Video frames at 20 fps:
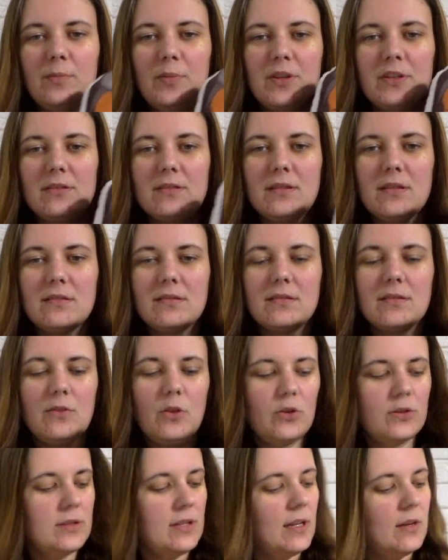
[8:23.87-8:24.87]
because this
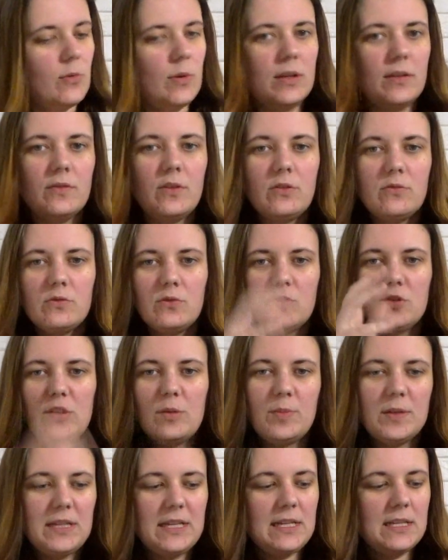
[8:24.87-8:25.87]
looks like one of those
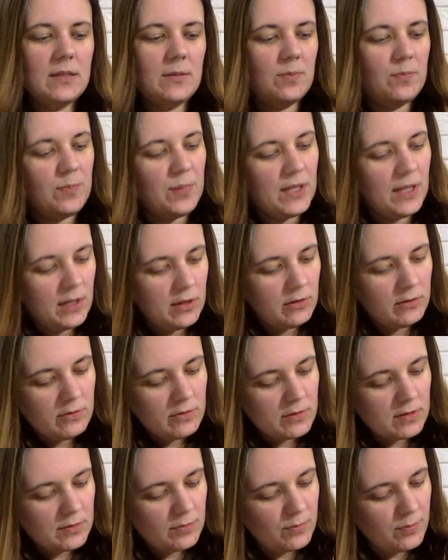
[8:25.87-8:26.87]
Japanese
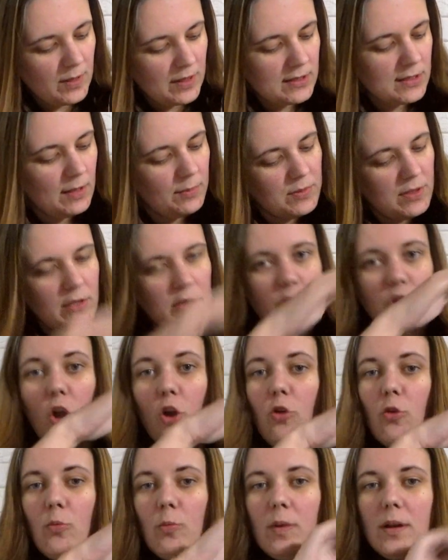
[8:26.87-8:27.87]
pillows, except a
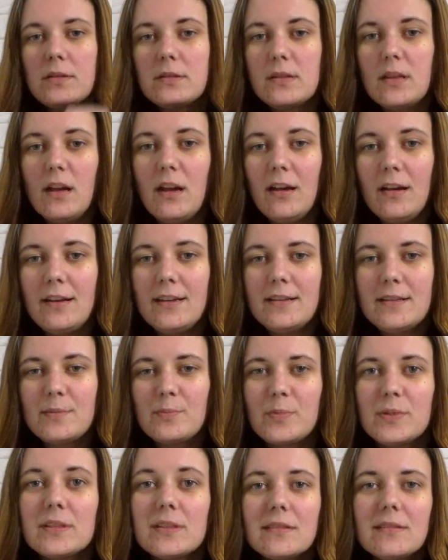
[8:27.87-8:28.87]
gnome size,
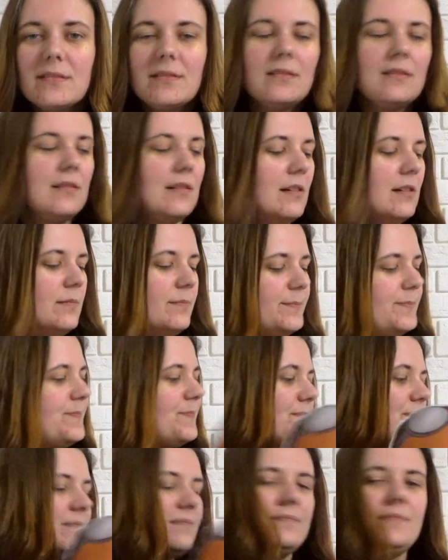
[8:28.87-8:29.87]
but I
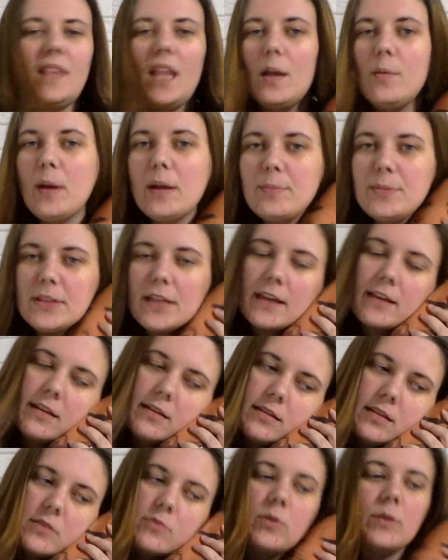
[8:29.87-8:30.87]
might be
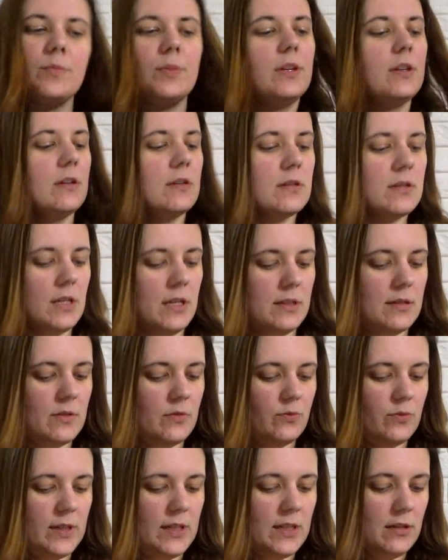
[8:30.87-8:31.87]
taking this one because
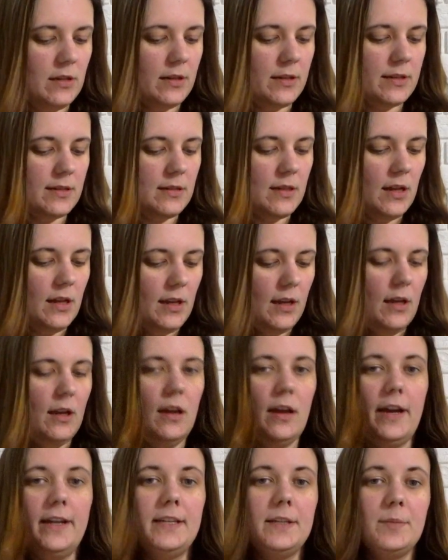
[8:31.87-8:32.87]
it's really nice
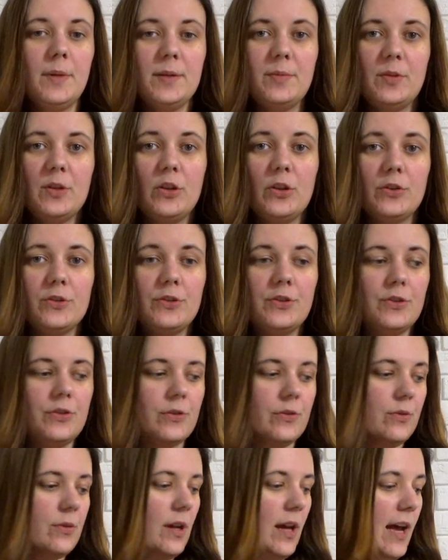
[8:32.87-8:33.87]
and it might be good
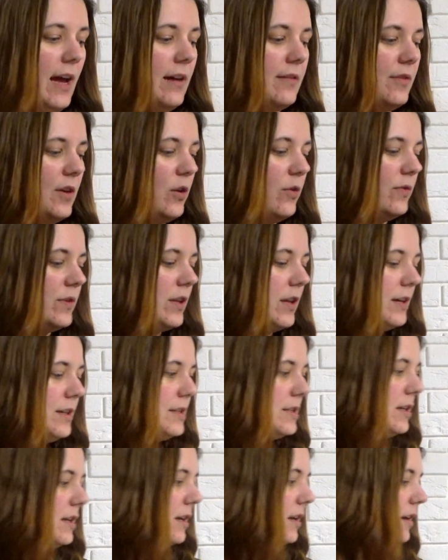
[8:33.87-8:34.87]
to have
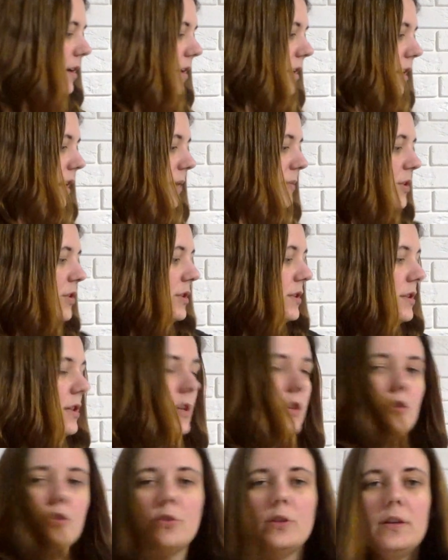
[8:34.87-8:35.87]
overnight. I'm not
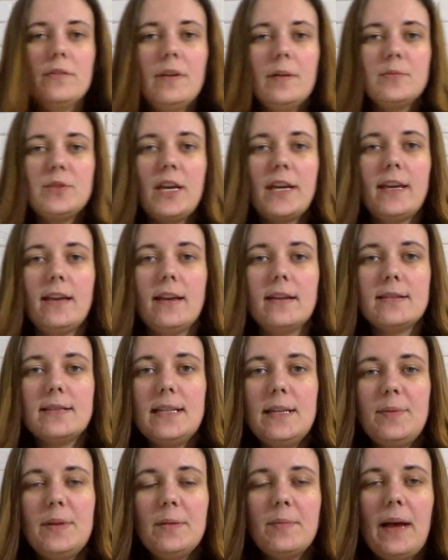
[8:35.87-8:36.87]
entirely sure if I'm taking a
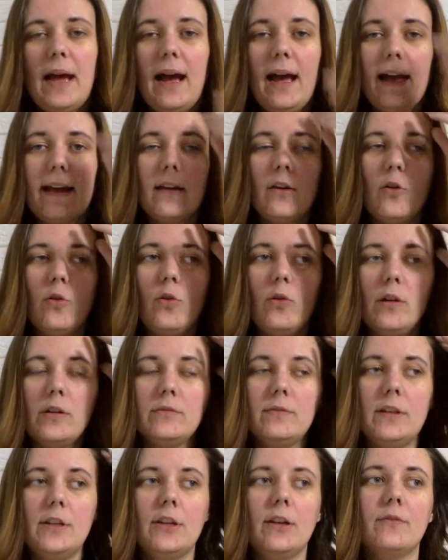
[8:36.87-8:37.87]
sleeping bag or
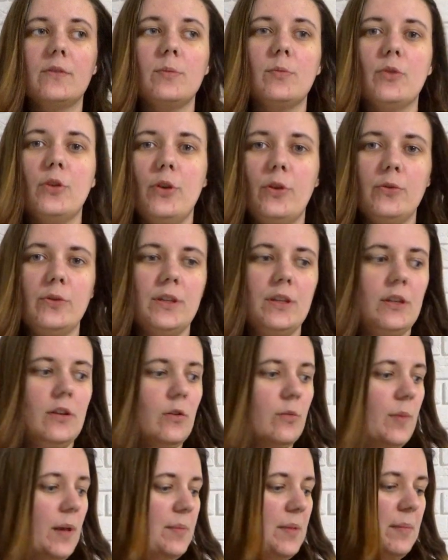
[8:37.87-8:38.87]
a really comfortable hoodie
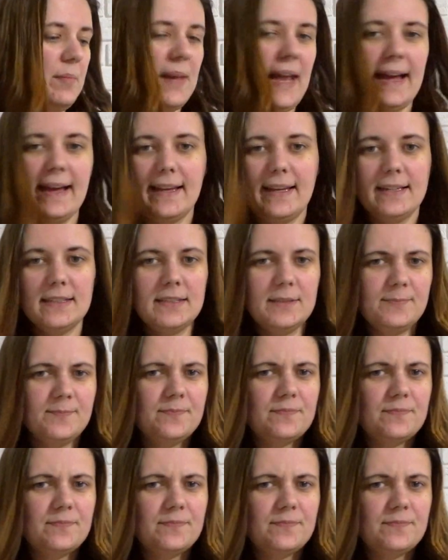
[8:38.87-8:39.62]
or maybe a blanket.